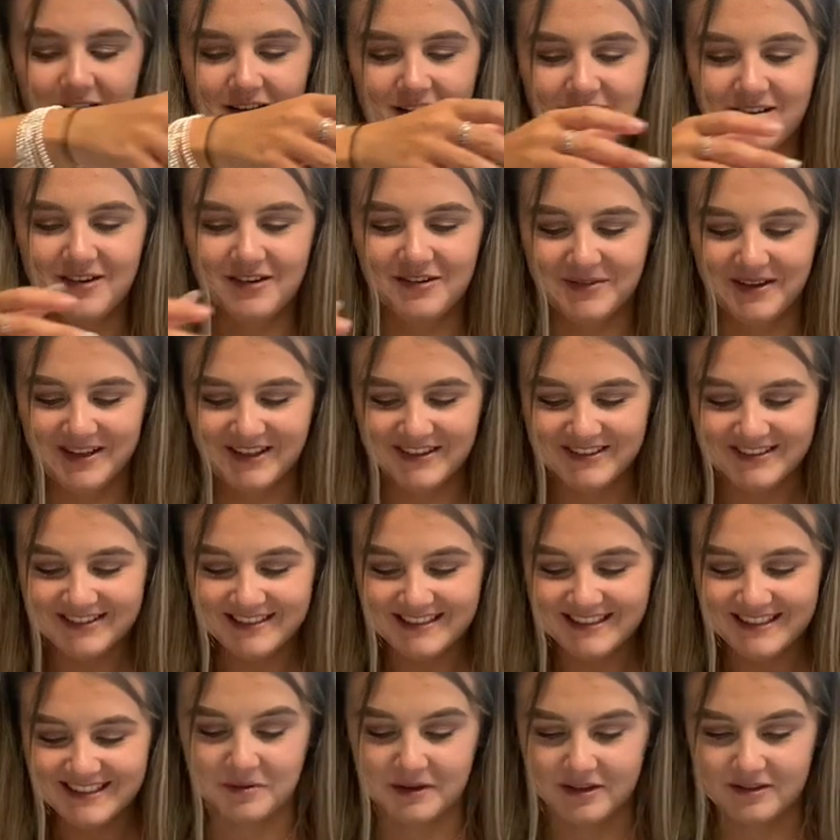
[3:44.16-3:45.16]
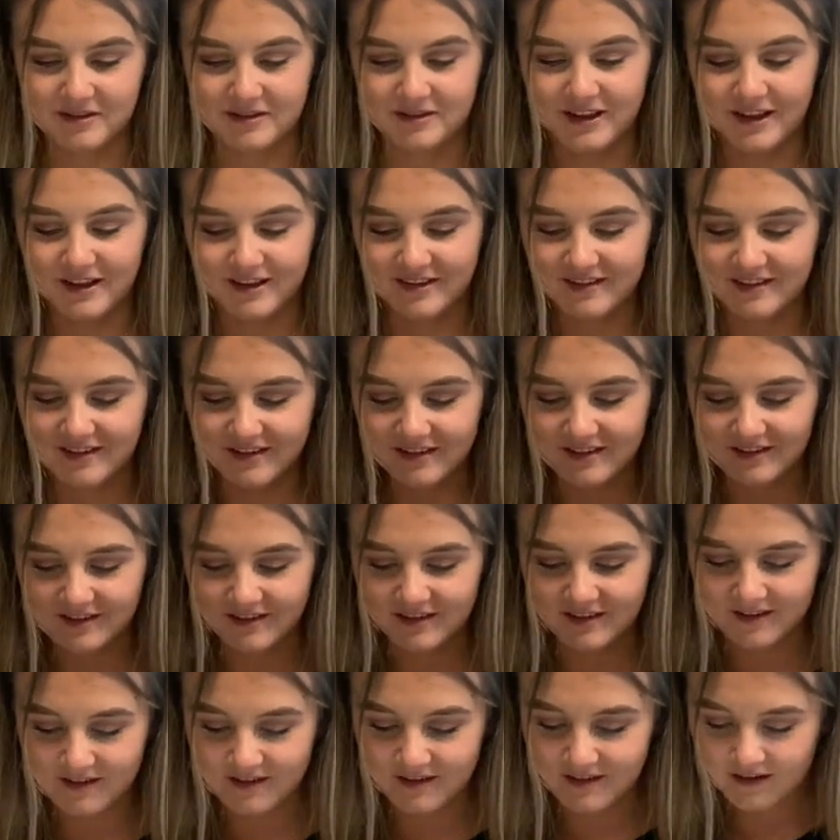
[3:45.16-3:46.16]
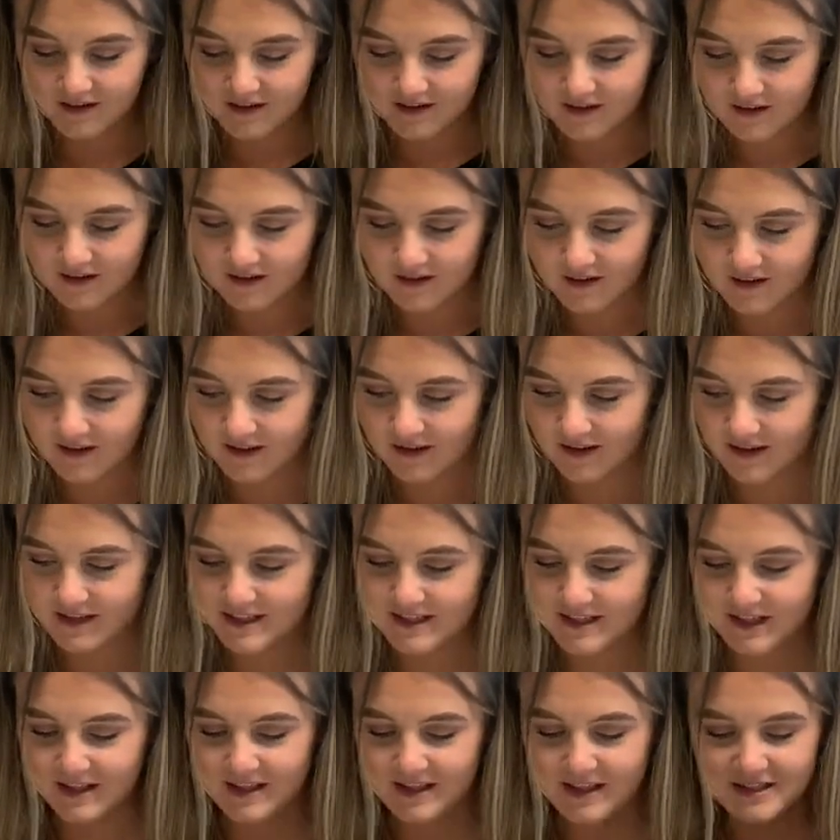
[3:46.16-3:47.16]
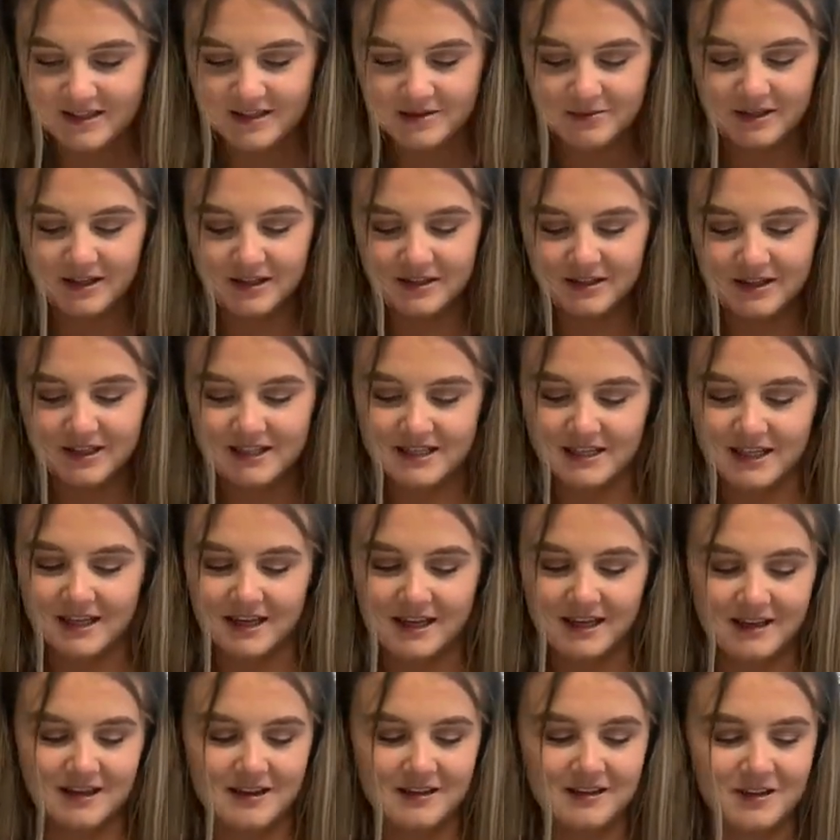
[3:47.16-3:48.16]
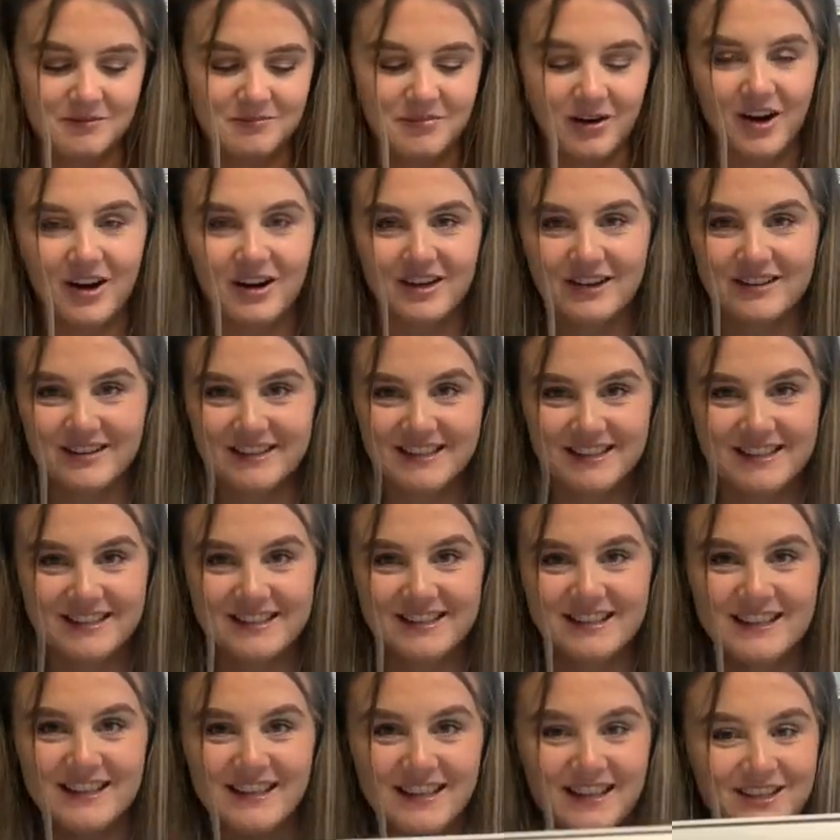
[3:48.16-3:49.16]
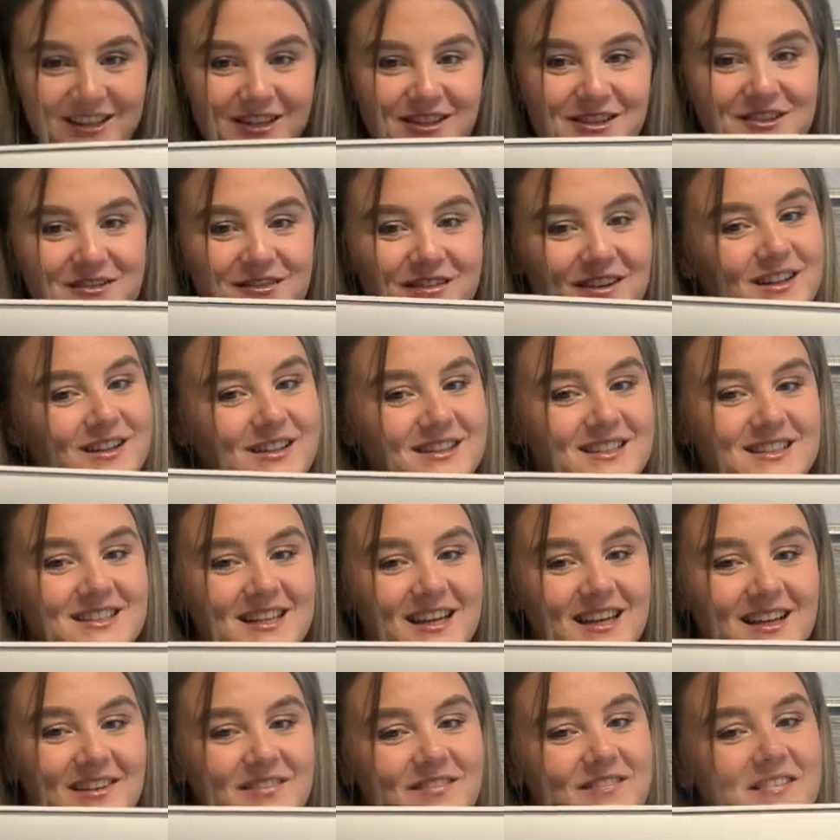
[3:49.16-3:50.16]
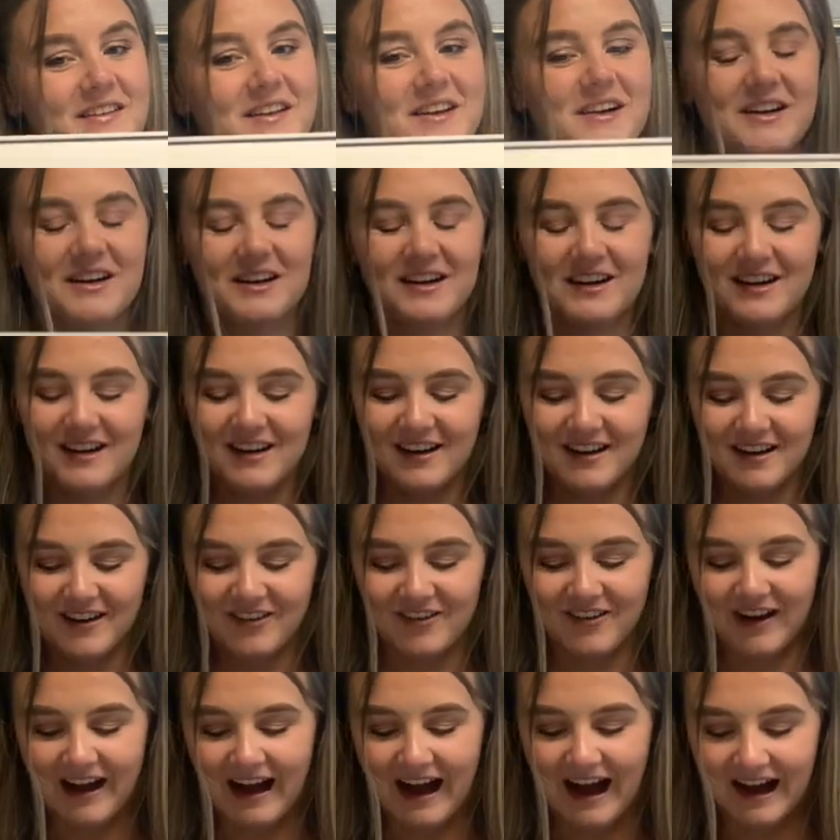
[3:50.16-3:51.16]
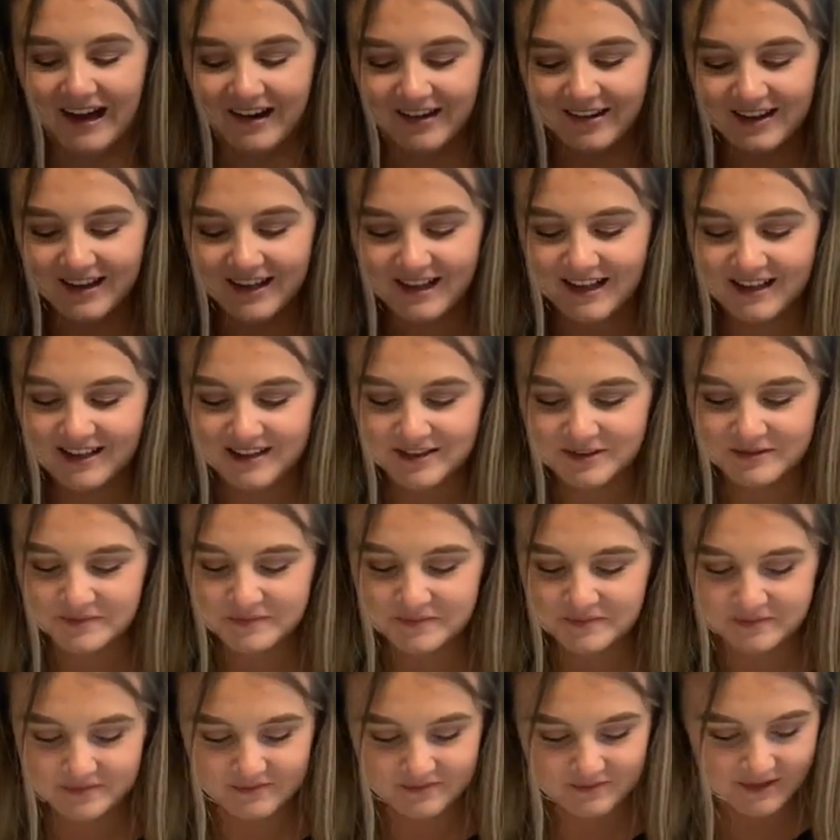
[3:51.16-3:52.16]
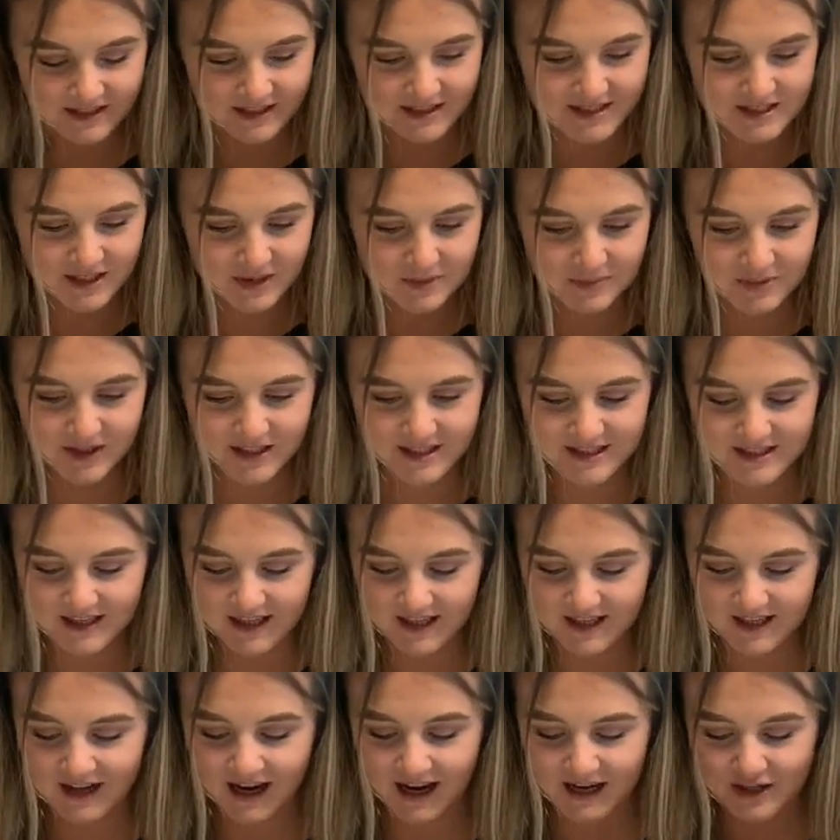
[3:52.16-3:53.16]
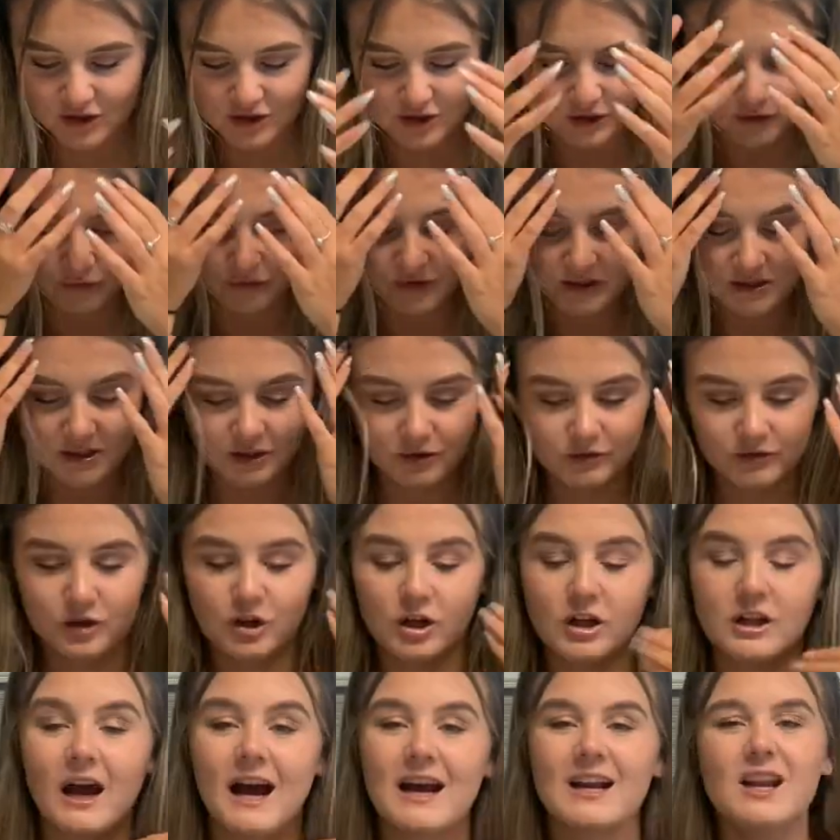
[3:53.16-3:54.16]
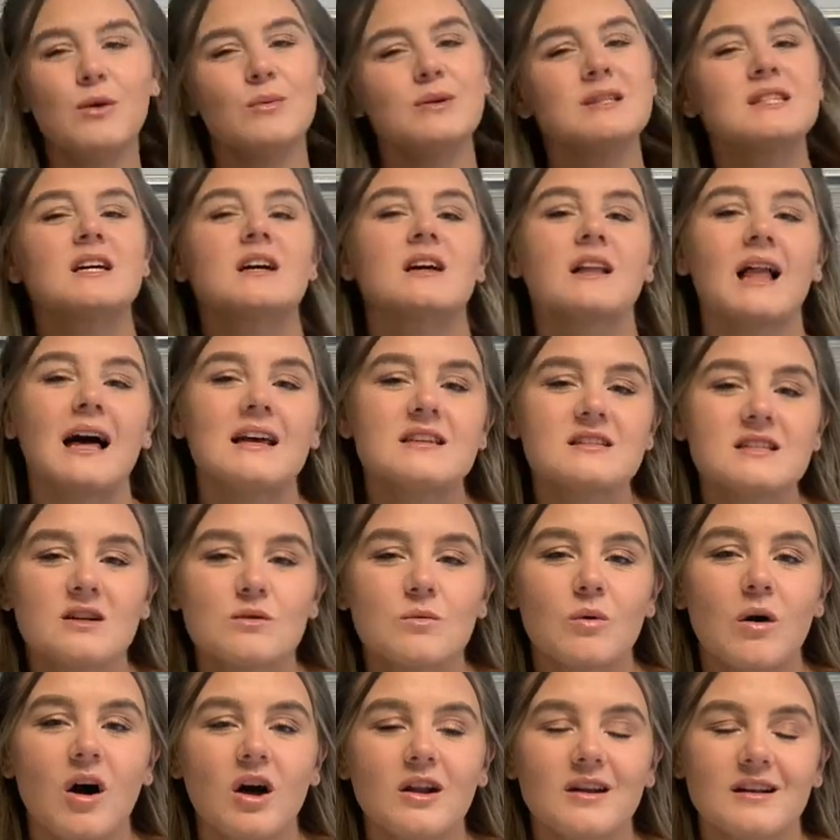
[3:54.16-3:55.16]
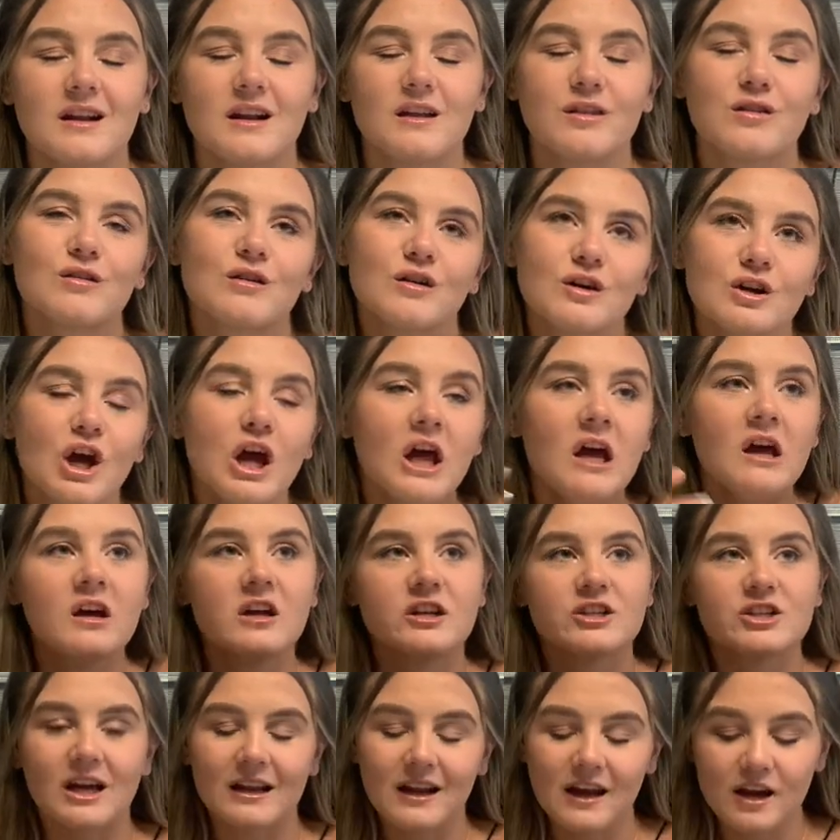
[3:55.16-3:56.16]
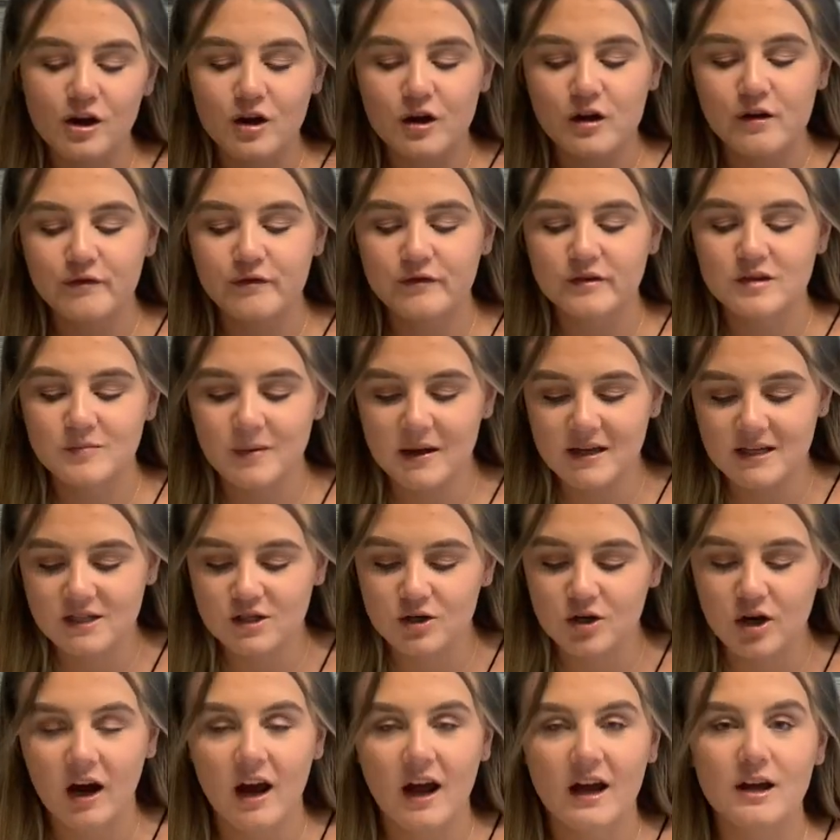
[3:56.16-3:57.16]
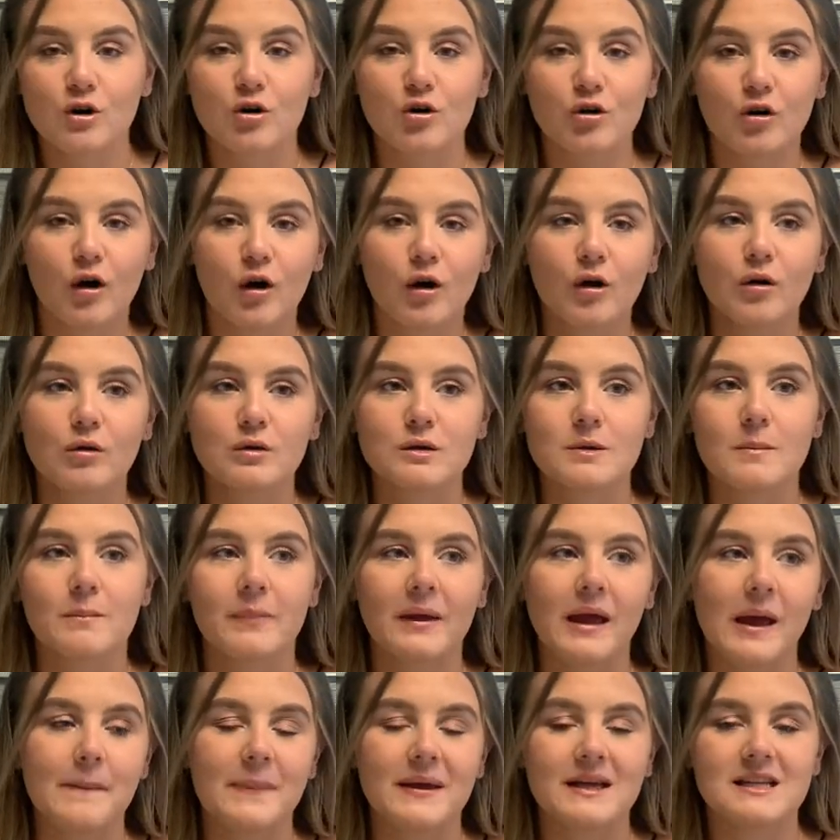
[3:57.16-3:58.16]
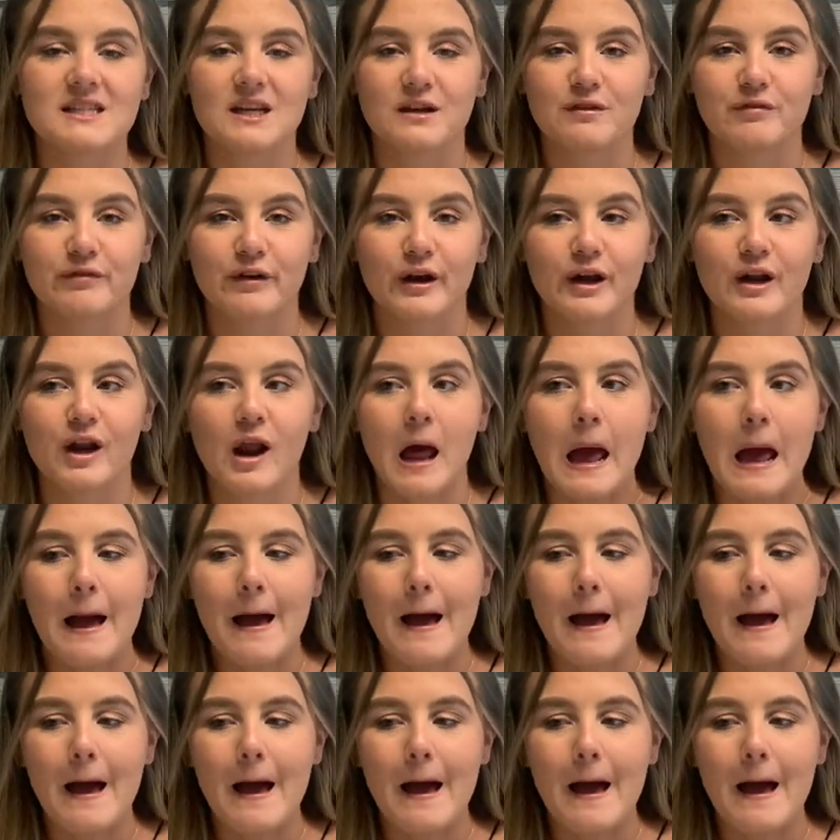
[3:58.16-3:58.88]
Oh my god. Oh my goodness. So this is what it looks like in the box. It just fills it. Wow. It's so pretty. I just love the silver colour. I know it's a classic one, and I thought, shall I go for space grey or gold and be a bit different?